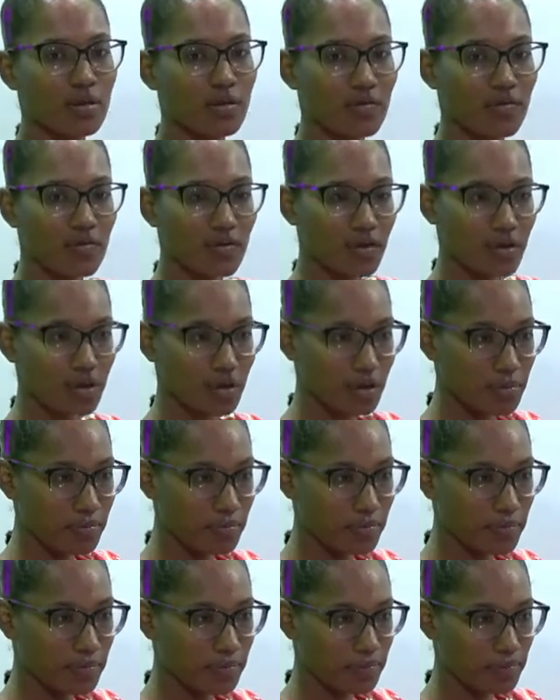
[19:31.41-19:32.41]
verb,
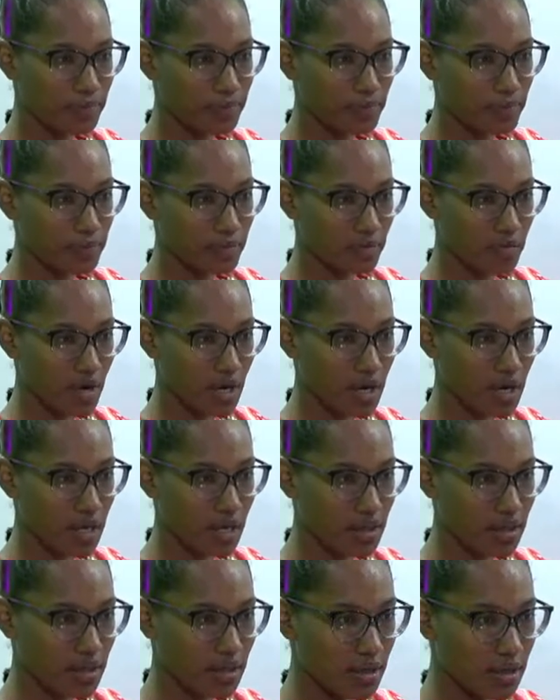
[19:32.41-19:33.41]

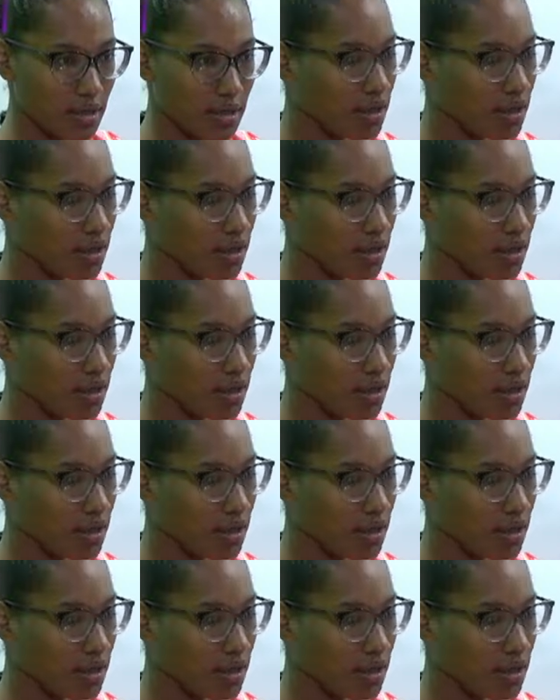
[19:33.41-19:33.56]
right?